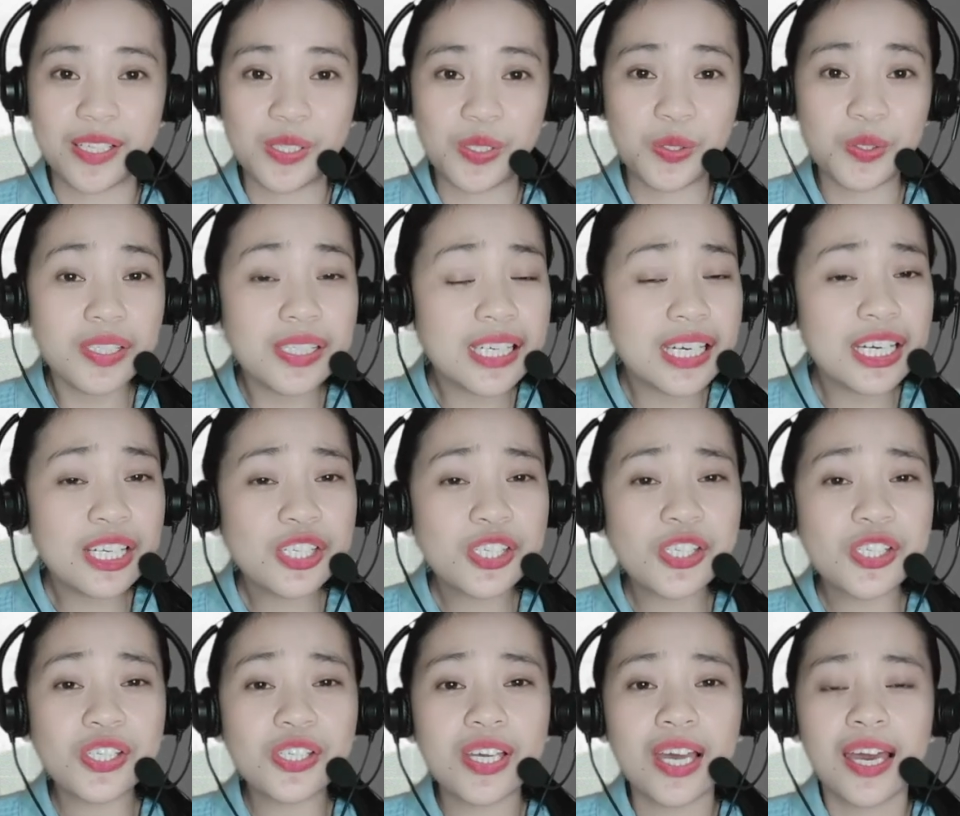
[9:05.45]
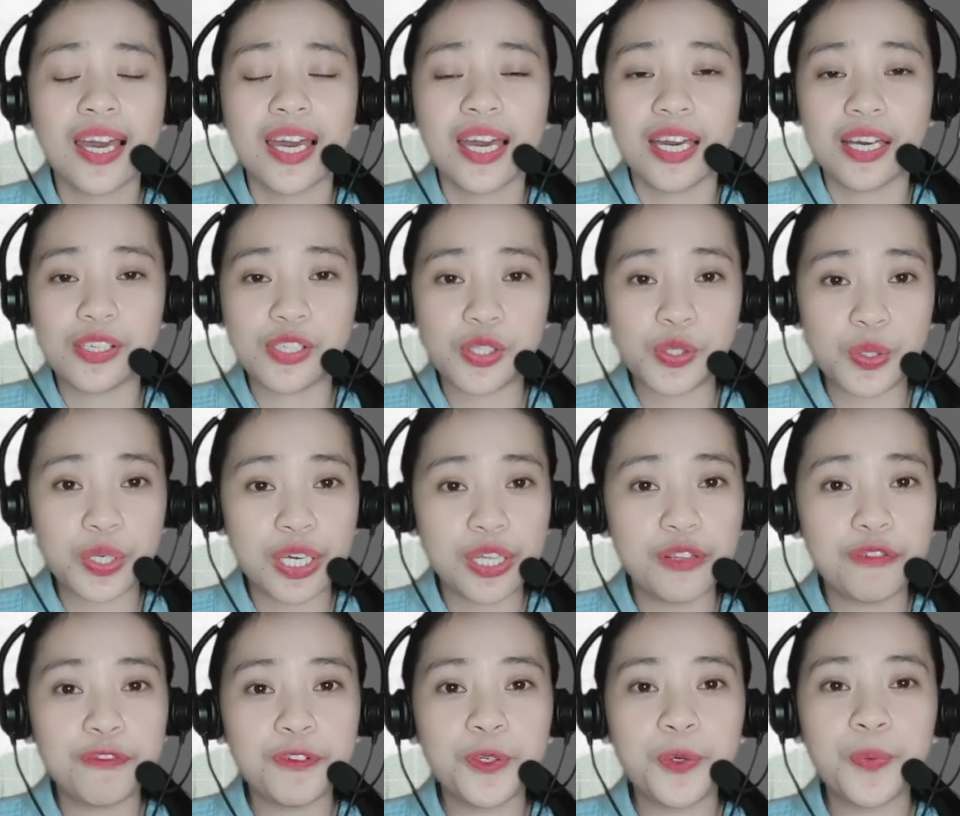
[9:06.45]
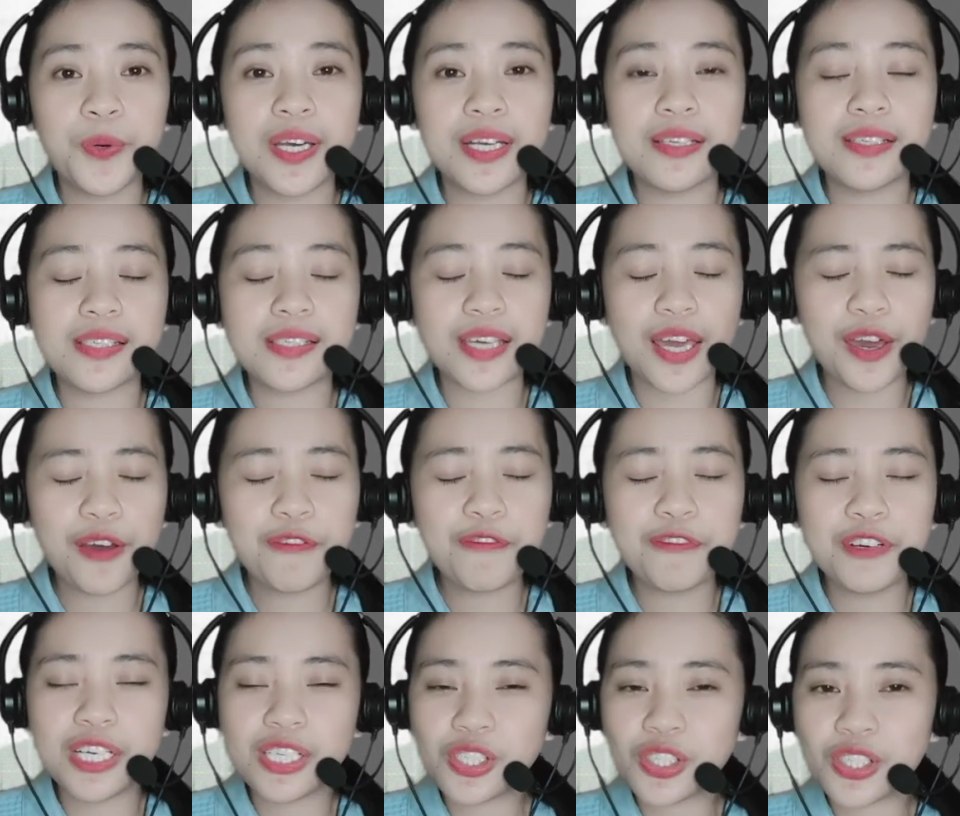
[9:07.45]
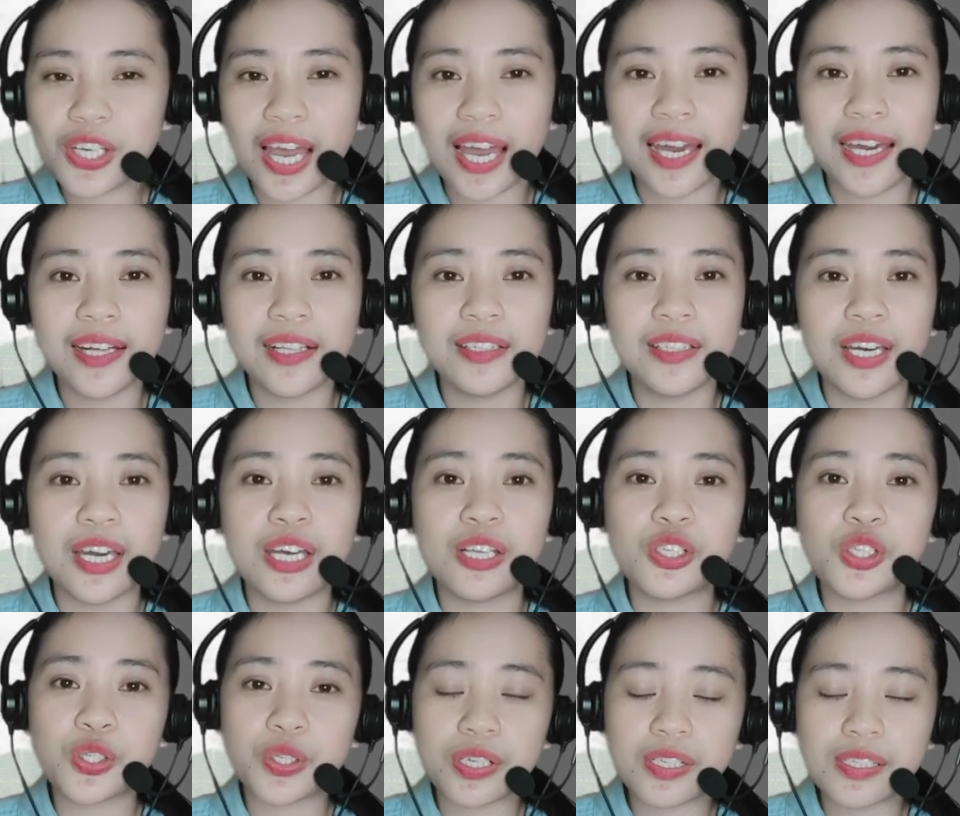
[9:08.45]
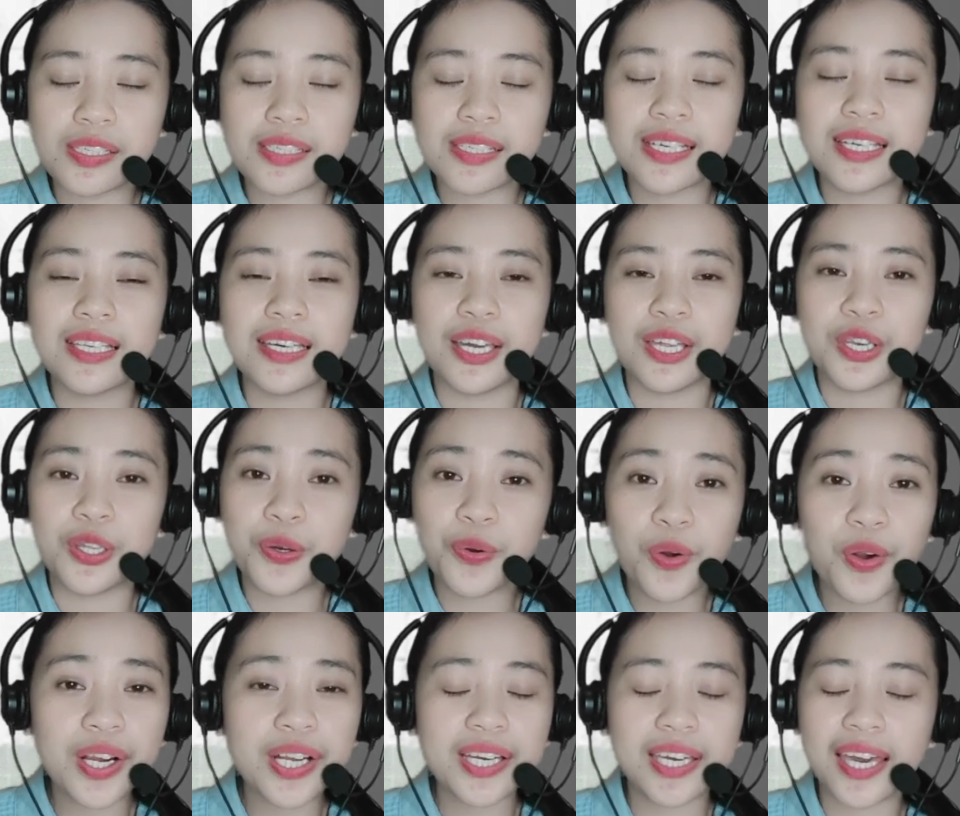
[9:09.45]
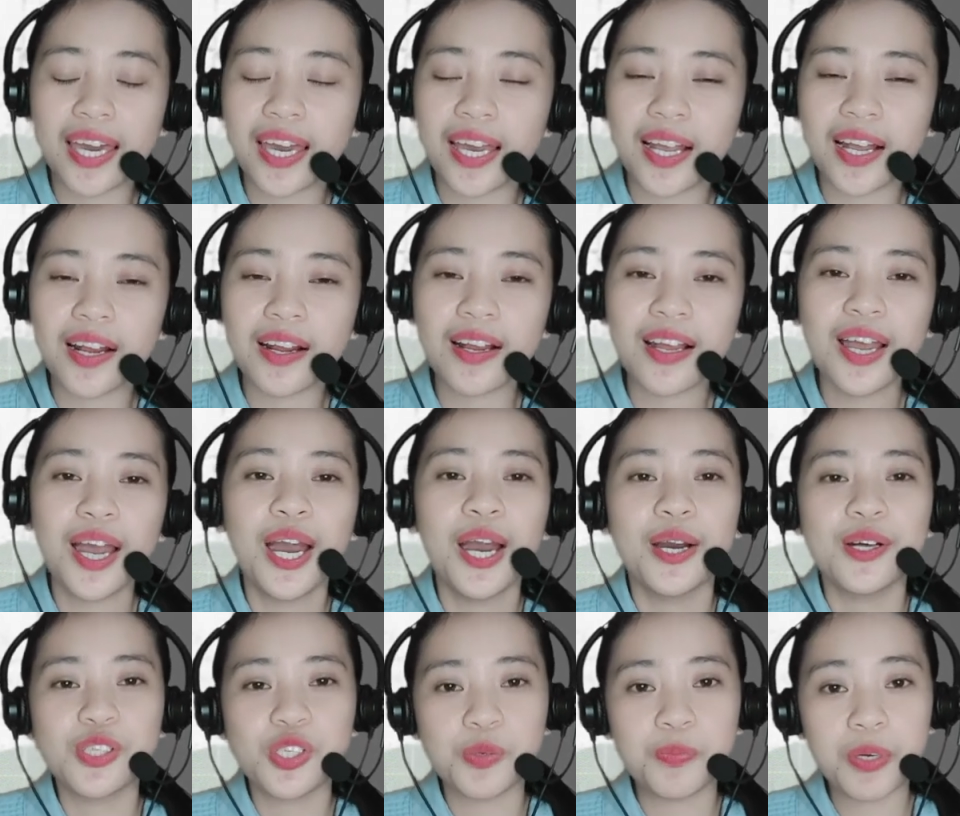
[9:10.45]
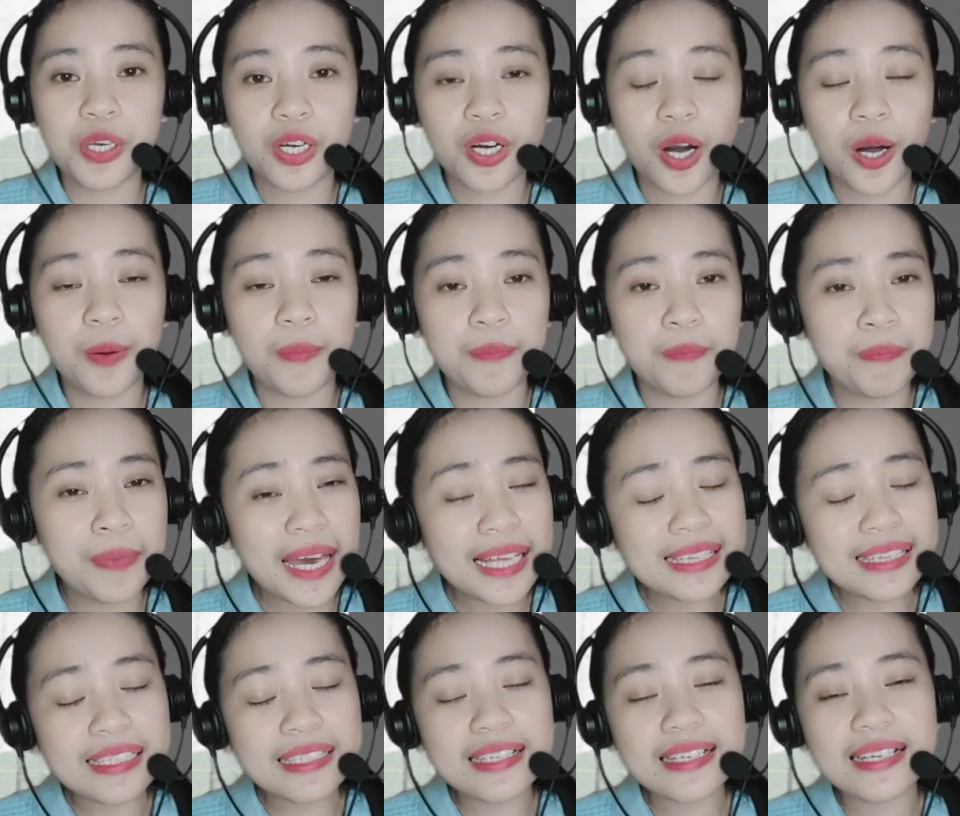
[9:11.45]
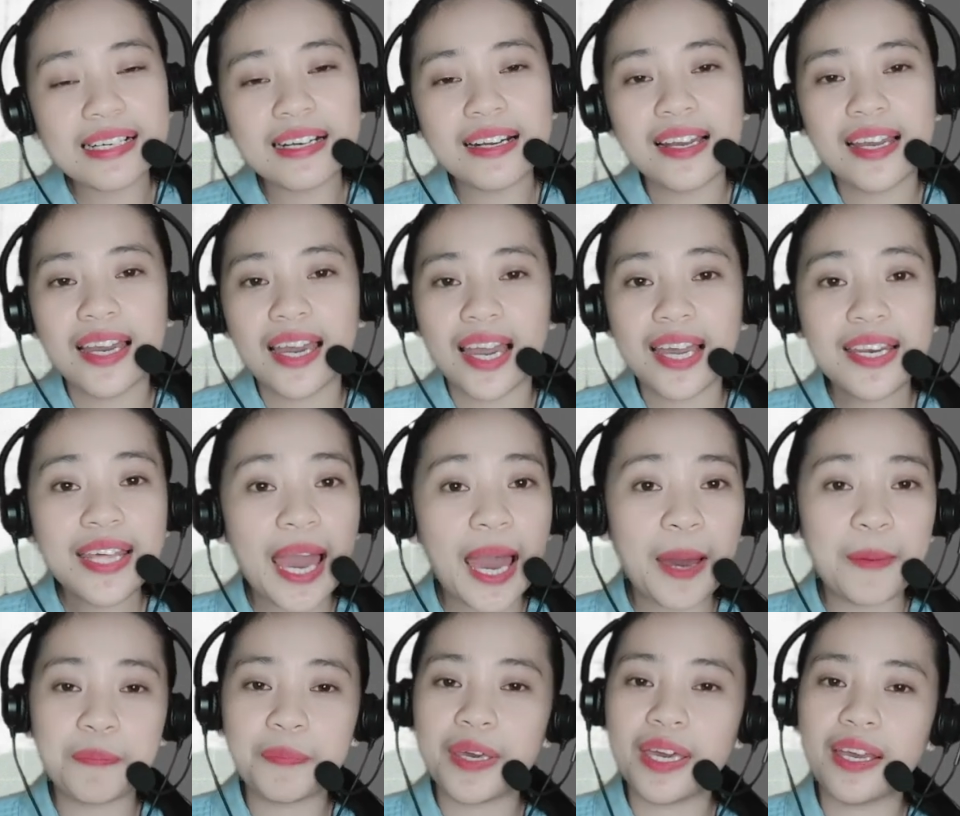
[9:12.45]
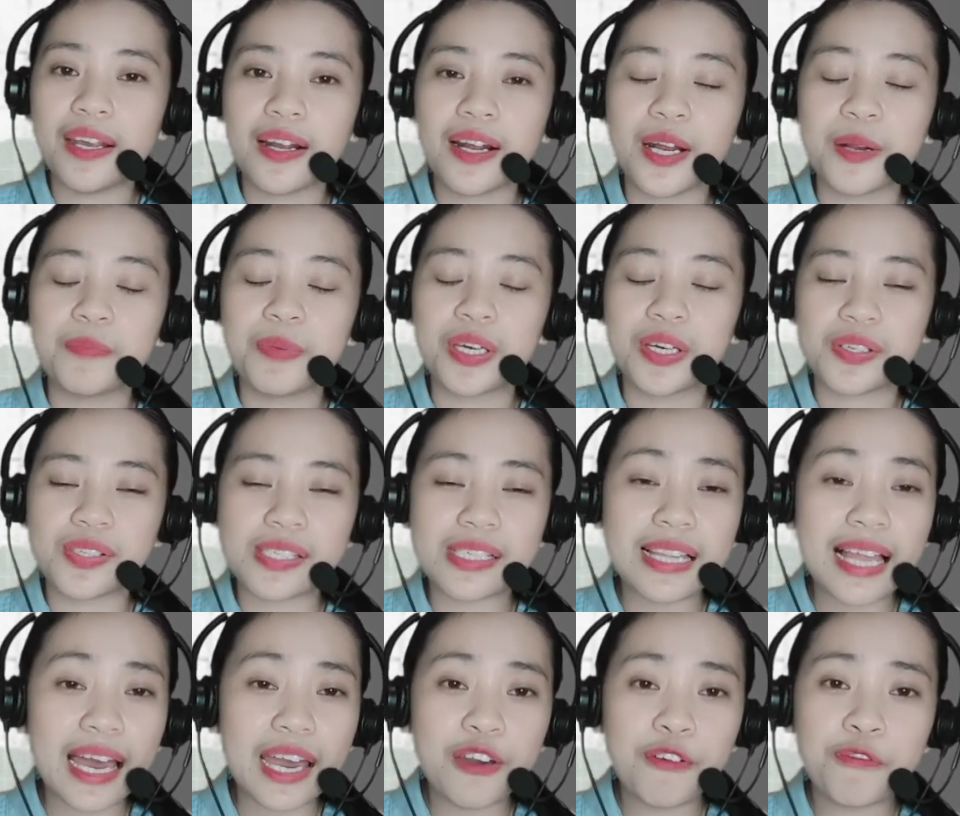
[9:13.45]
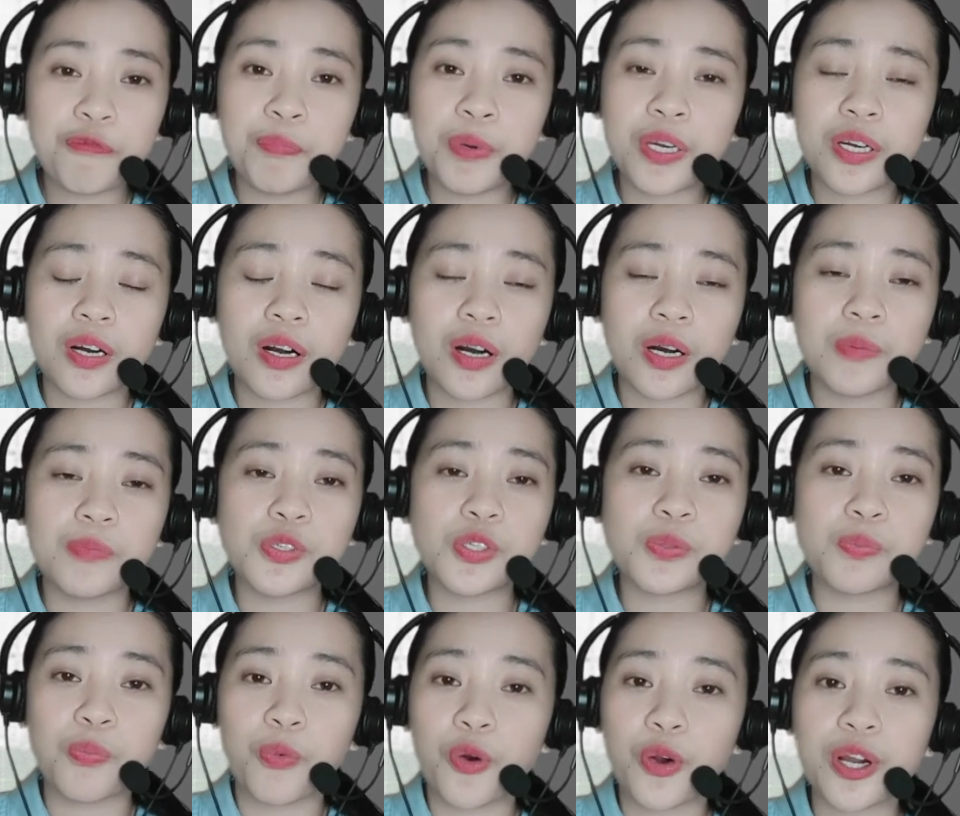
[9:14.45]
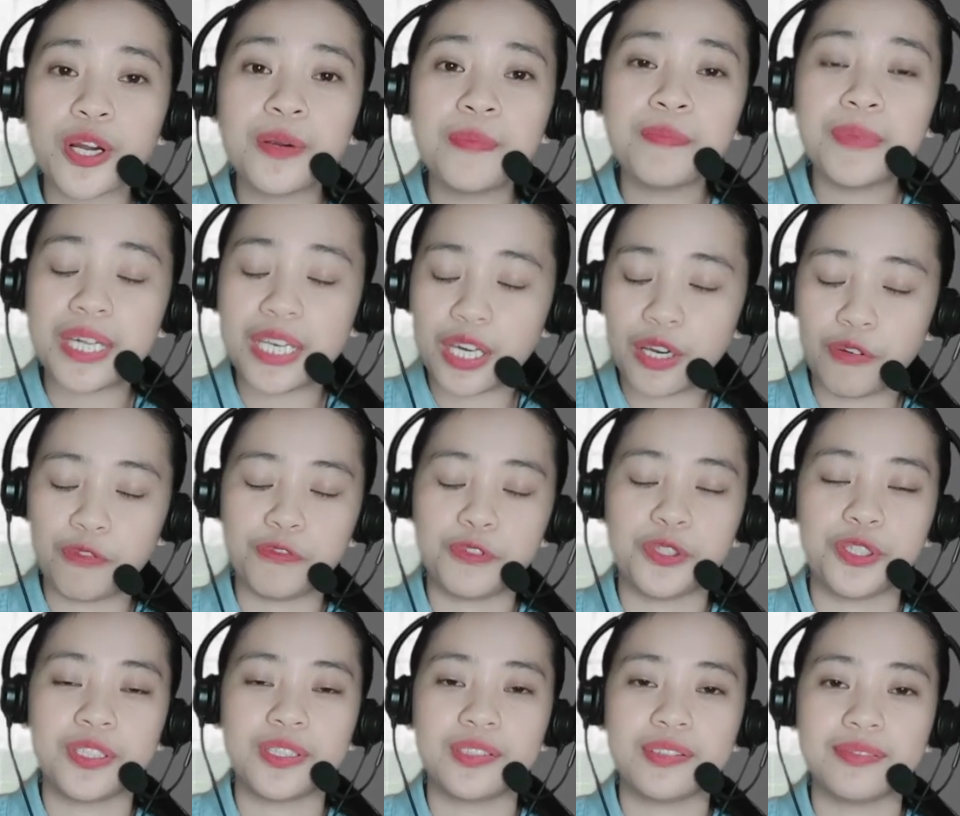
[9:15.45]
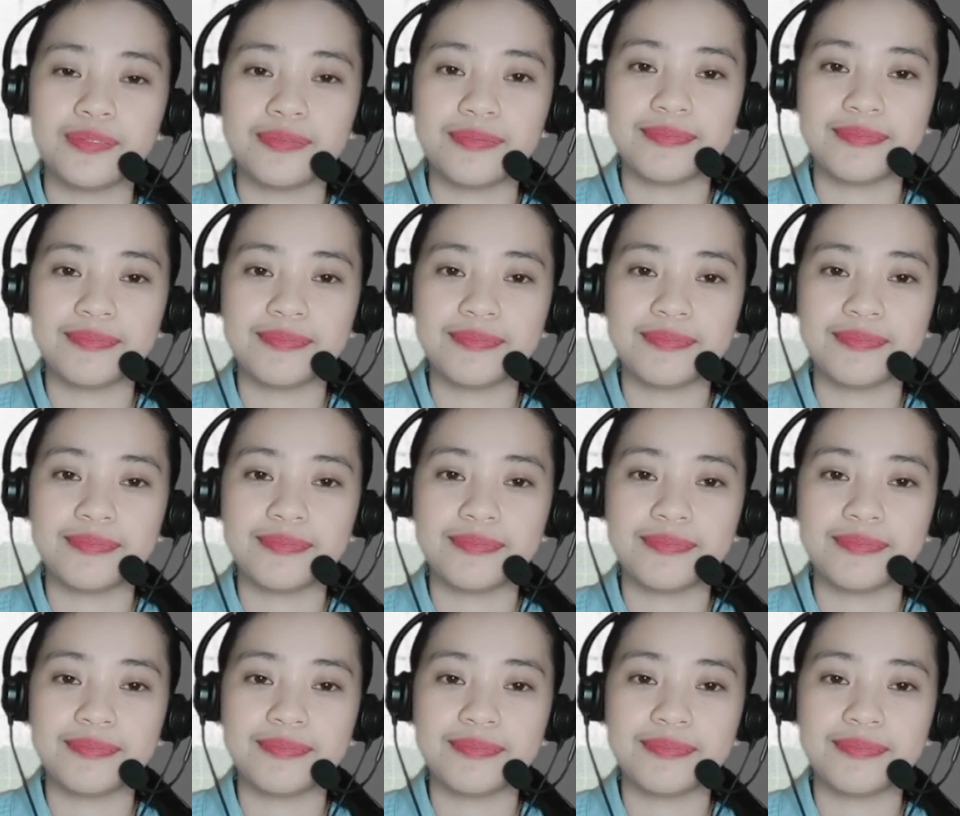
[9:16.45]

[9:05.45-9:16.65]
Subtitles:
To teach is to influence every child entrusted in your care to become better and happier because life becomes more meaningful.